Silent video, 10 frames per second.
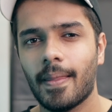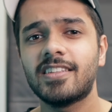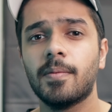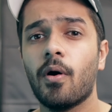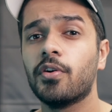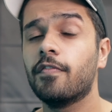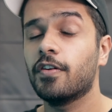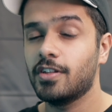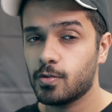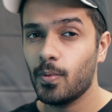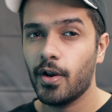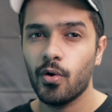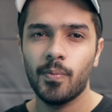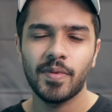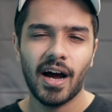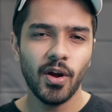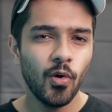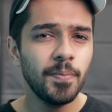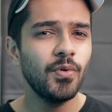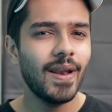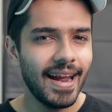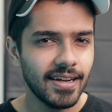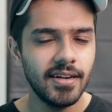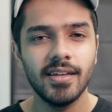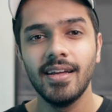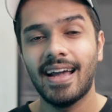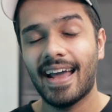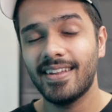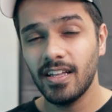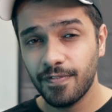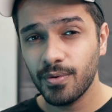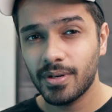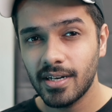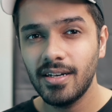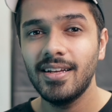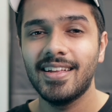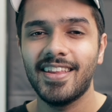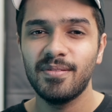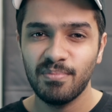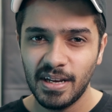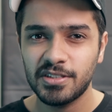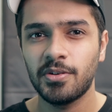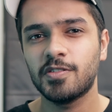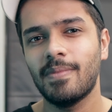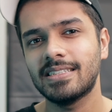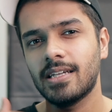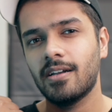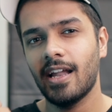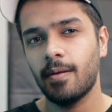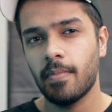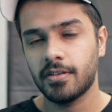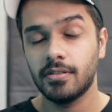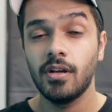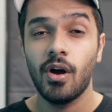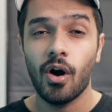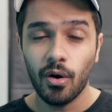That's about it for this video. I hope you liked it and if you did, then make sure to smash that like button.